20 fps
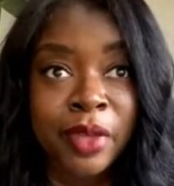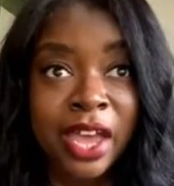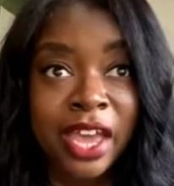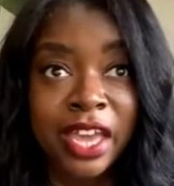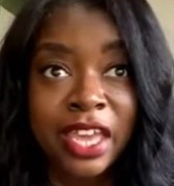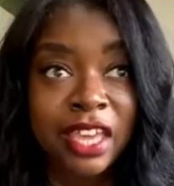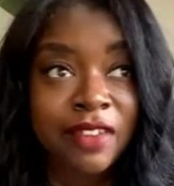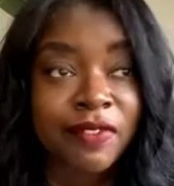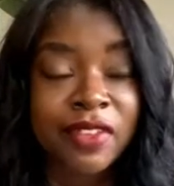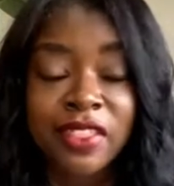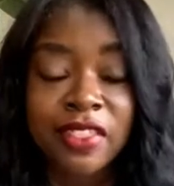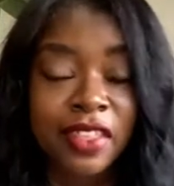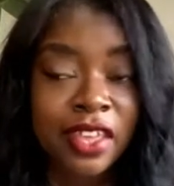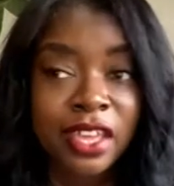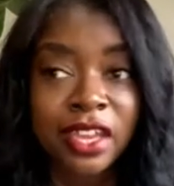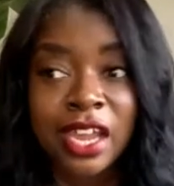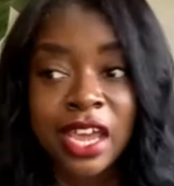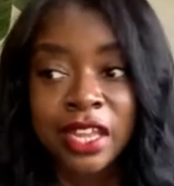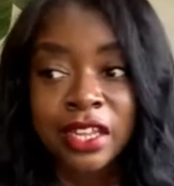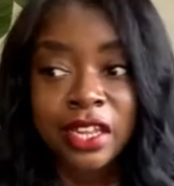even
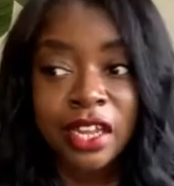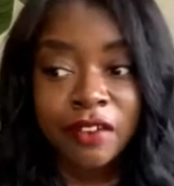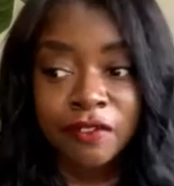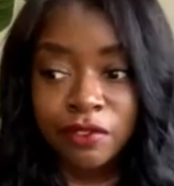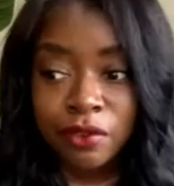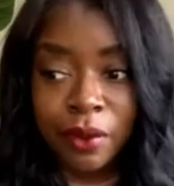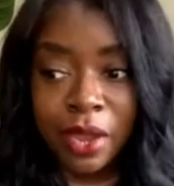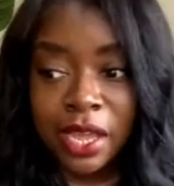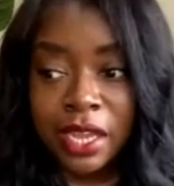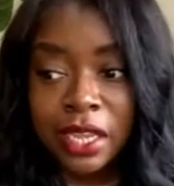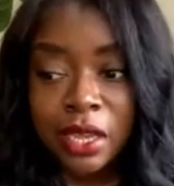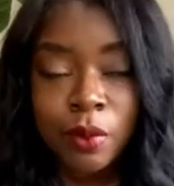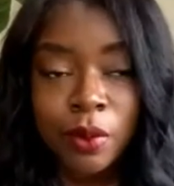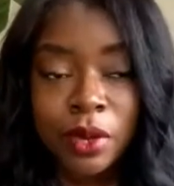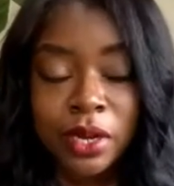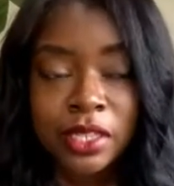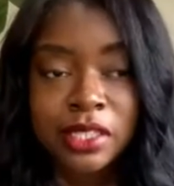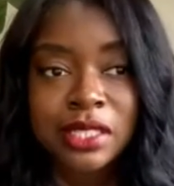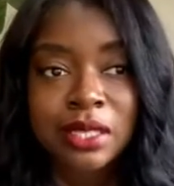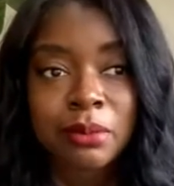then, I loved writing,
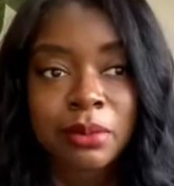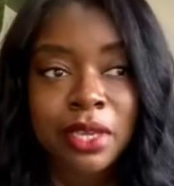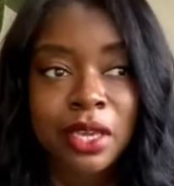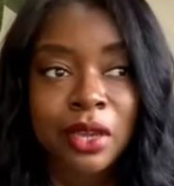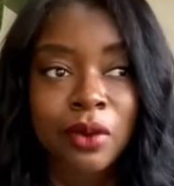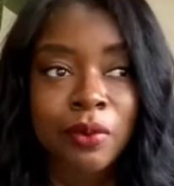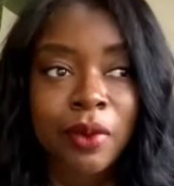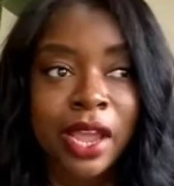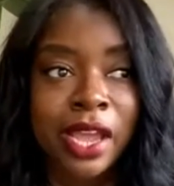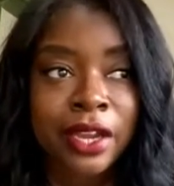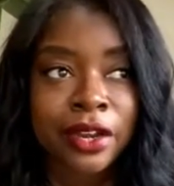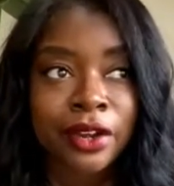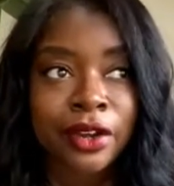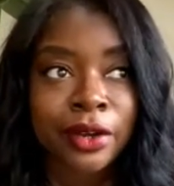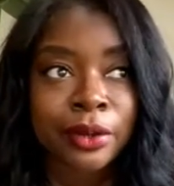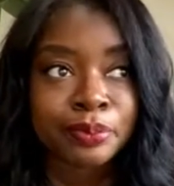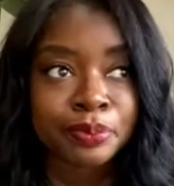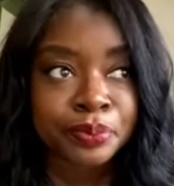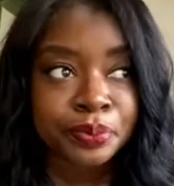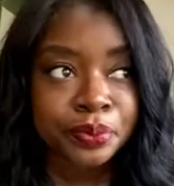wanted to be a
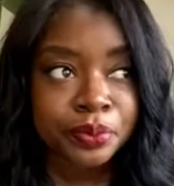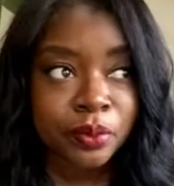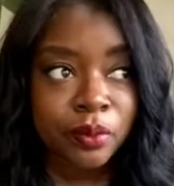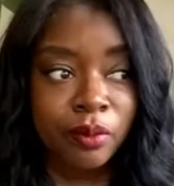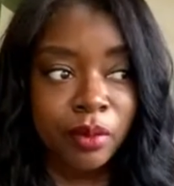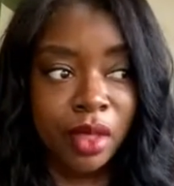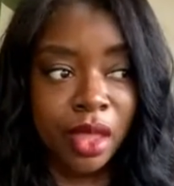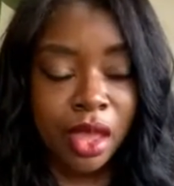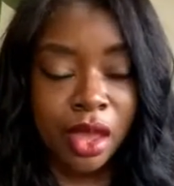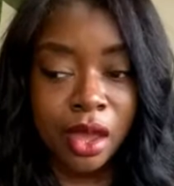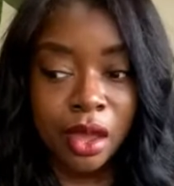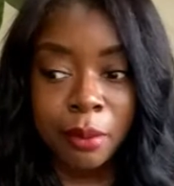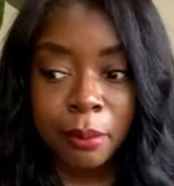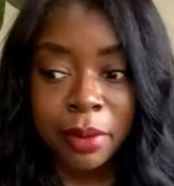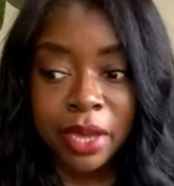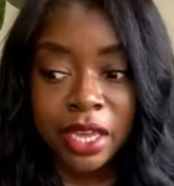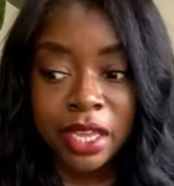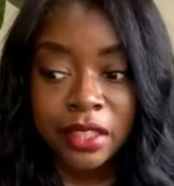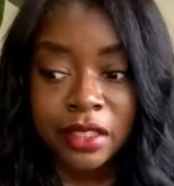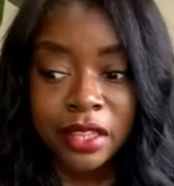writer.
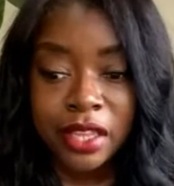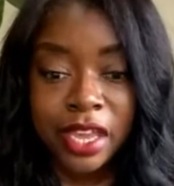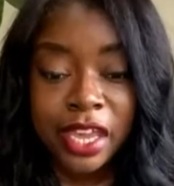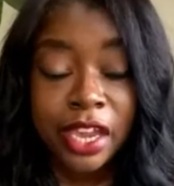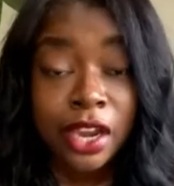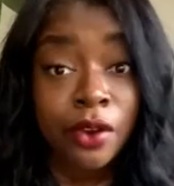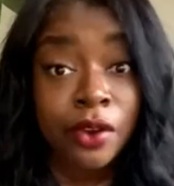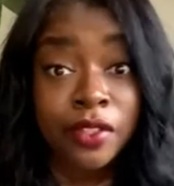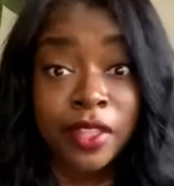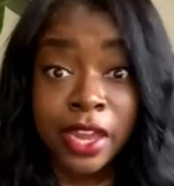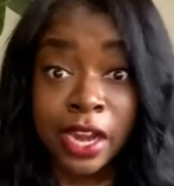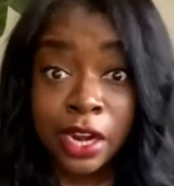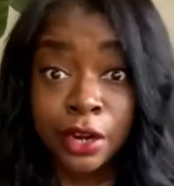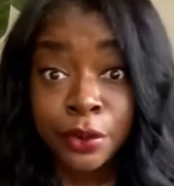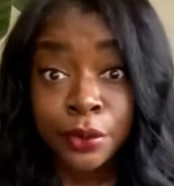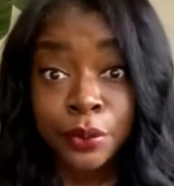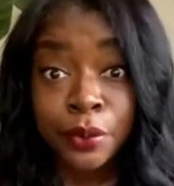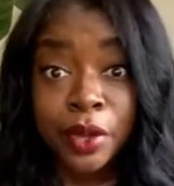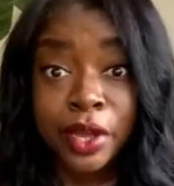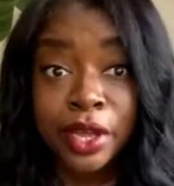But in the era that I
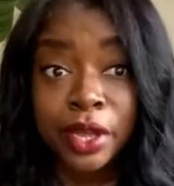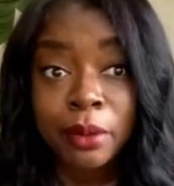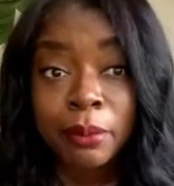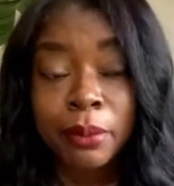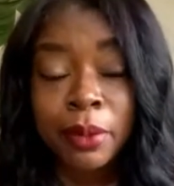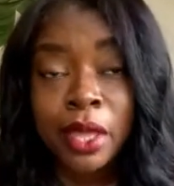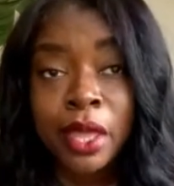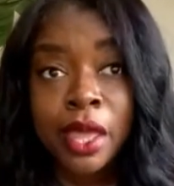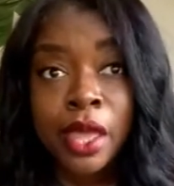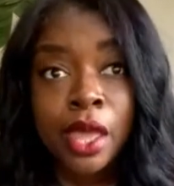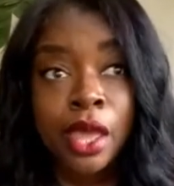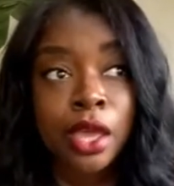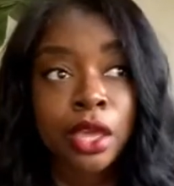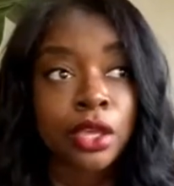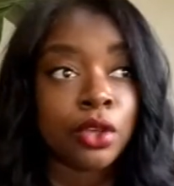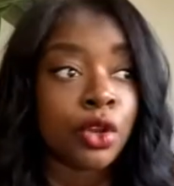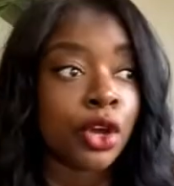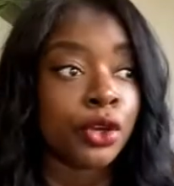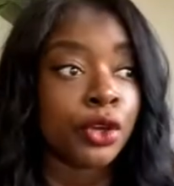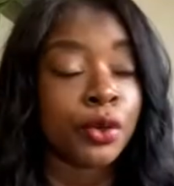grew up,
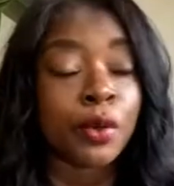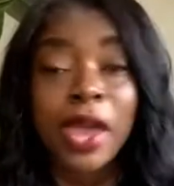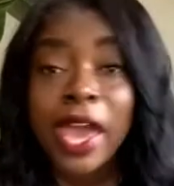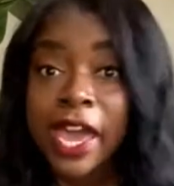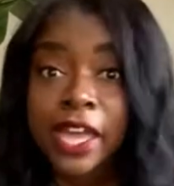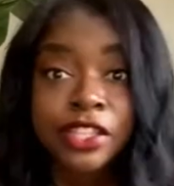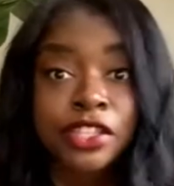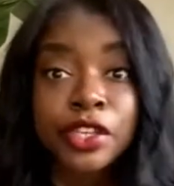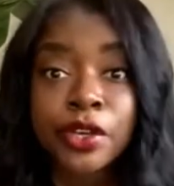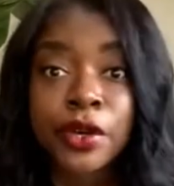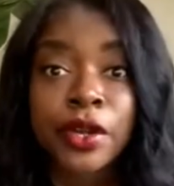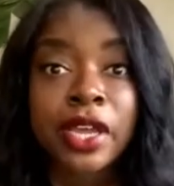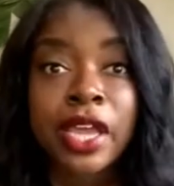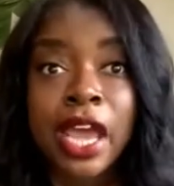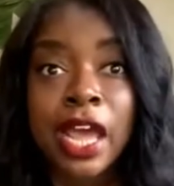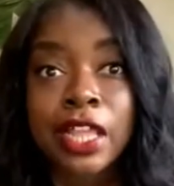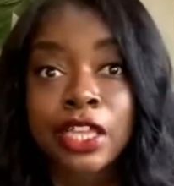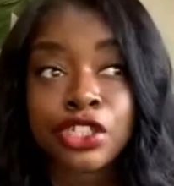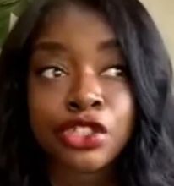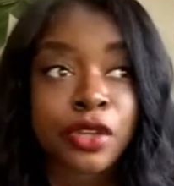you know, you had to go to
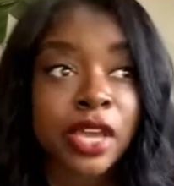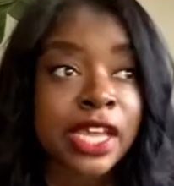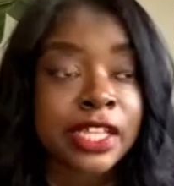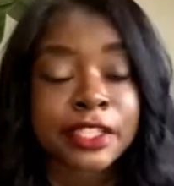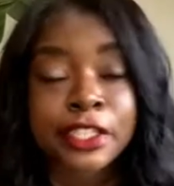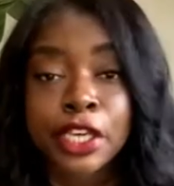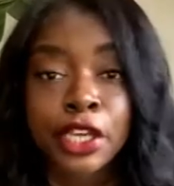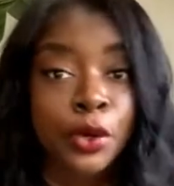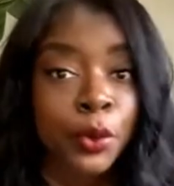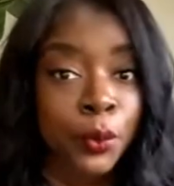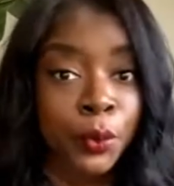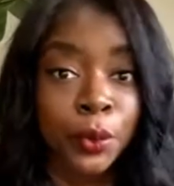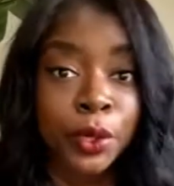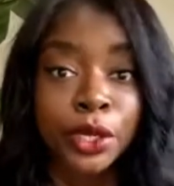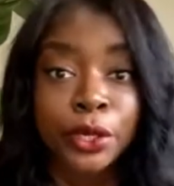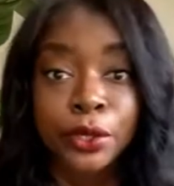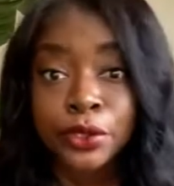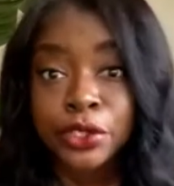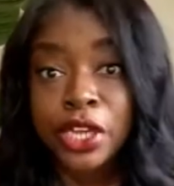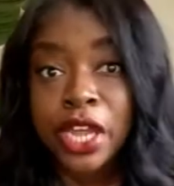college, you had to get a
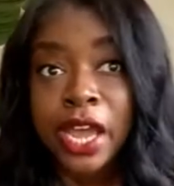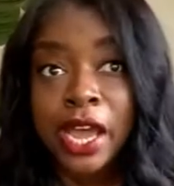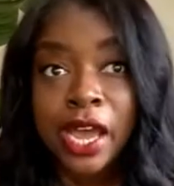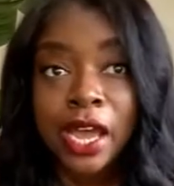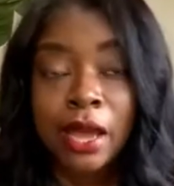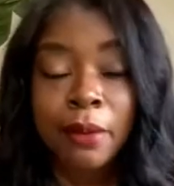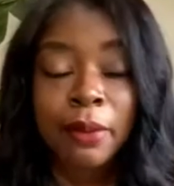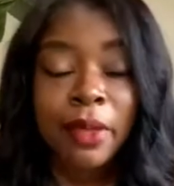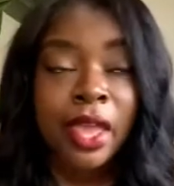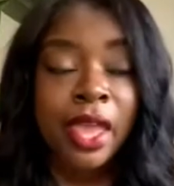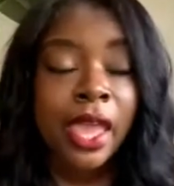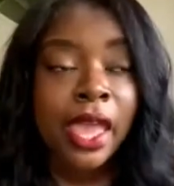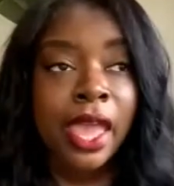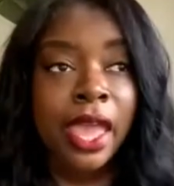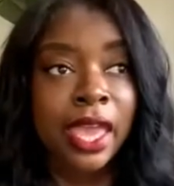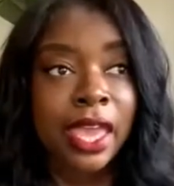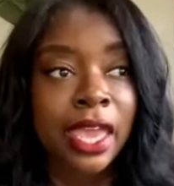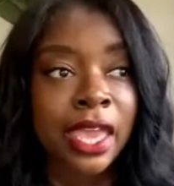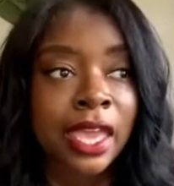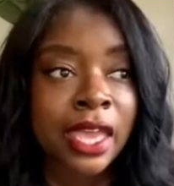real job.
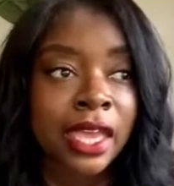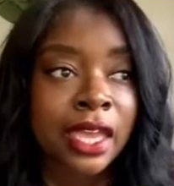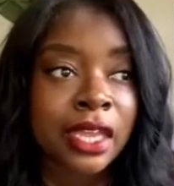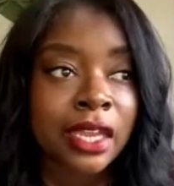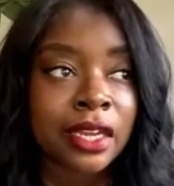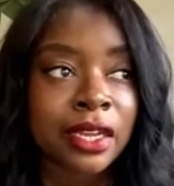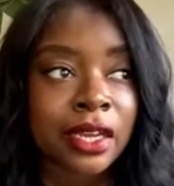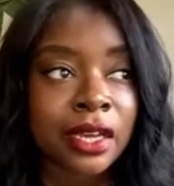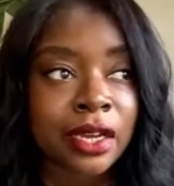And